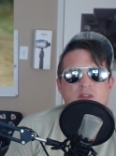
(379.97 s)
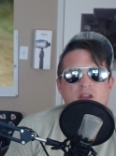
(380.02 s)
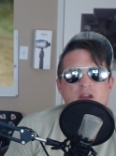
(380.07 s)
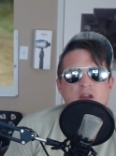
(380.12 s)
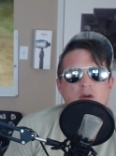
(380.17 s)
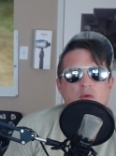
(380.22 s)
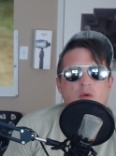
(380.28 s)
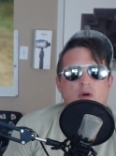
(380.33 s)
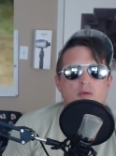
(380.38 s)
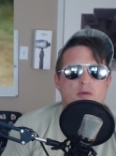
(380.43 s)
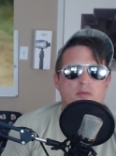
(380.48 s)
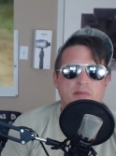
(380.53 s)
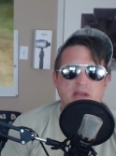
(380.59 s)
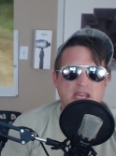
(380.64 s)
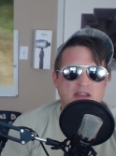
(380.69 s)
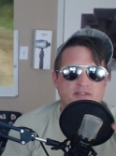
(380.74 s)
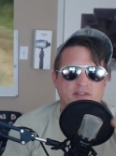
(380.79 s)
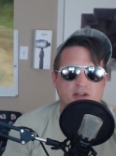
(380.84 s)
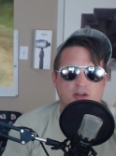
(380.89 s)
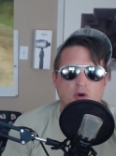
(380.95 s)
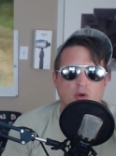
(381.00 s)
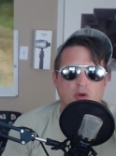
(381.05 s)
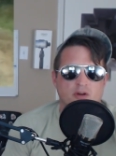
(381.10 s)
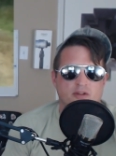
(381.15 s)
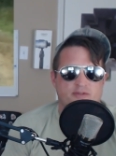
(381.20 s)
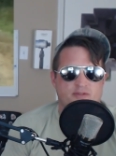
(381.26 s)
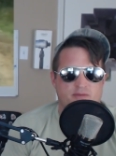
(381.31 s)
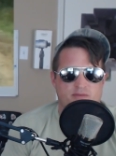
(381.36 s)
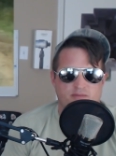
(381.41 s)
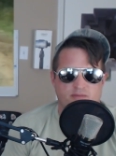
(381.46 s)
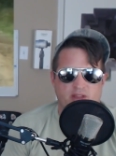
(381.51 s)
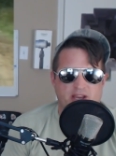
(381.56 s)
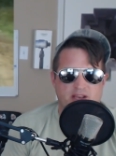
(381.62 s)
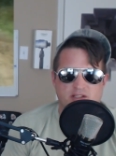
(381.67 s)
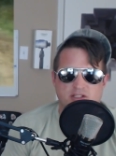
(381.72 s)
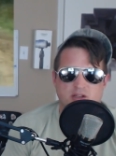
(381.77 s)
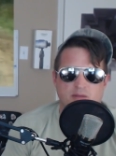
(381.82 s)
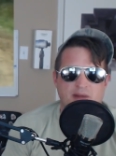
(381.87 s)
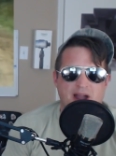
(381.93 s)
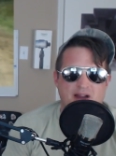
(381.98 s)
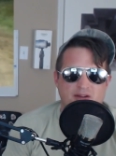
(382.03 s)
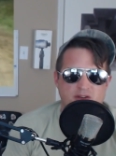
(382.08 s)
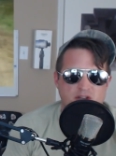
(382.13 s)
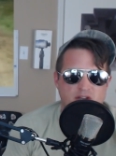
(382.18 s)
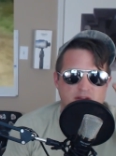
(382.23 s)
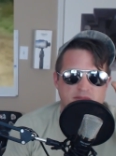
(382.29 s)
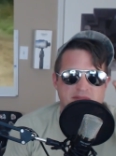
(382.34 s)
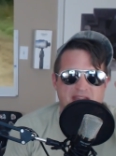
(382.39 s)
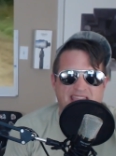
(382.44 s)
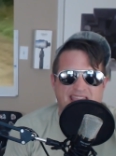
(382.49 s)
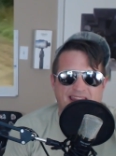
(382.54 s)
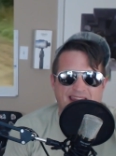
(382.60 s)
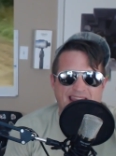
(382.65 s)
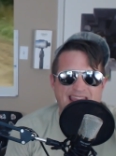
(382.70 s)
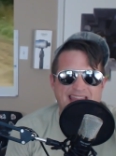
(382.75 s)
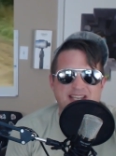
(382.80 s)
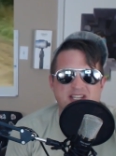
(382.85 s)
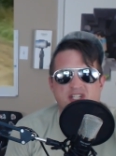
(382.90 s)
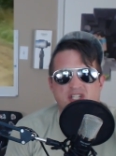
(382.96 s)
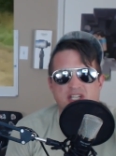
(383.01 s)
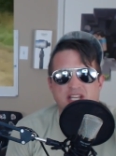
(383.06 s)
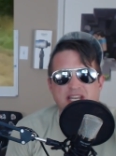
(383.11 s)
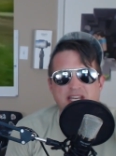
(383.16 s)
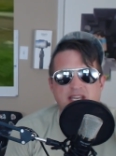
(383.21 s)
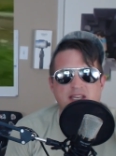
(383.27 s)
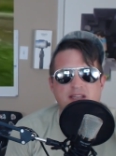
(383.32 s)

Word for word: What would be even cooler, if, like somehow you could make it HD.